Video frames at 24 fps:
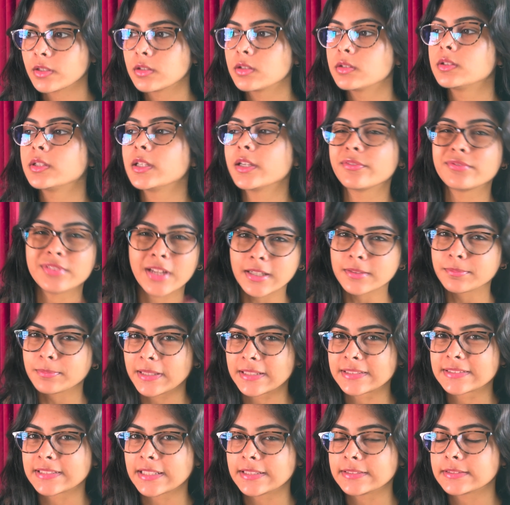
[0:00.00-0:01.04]
if that
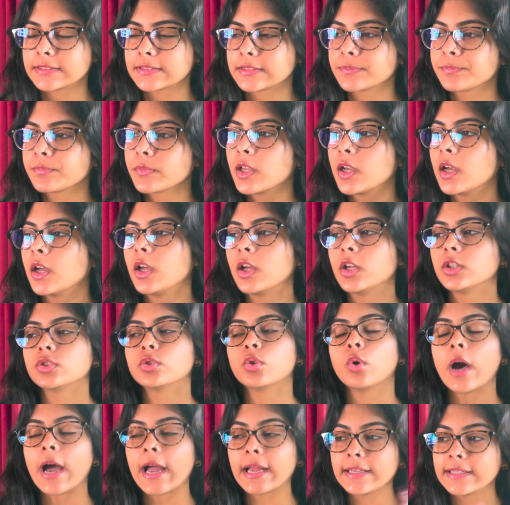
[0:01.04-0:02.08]
makes sense.
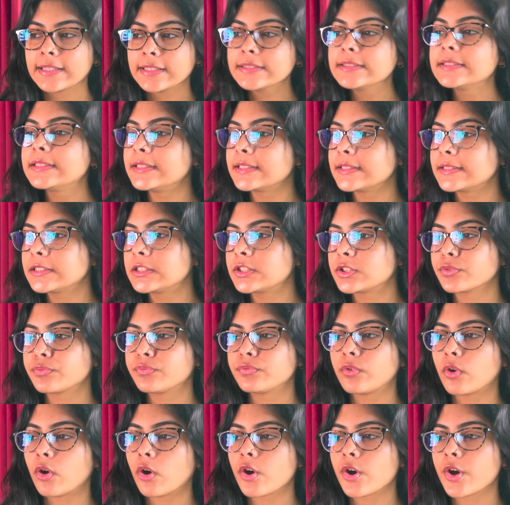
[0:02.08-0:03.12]
So I did this
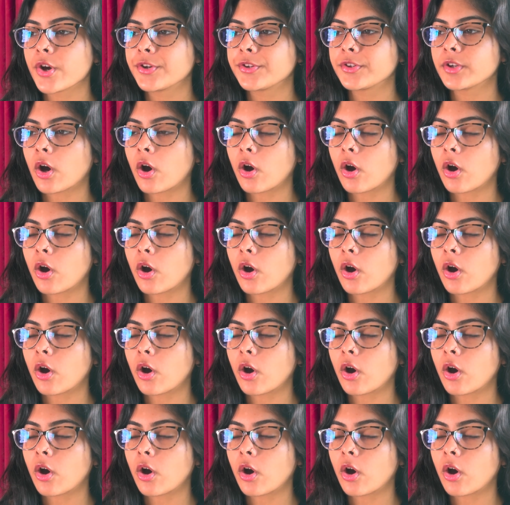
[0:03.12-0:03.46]
for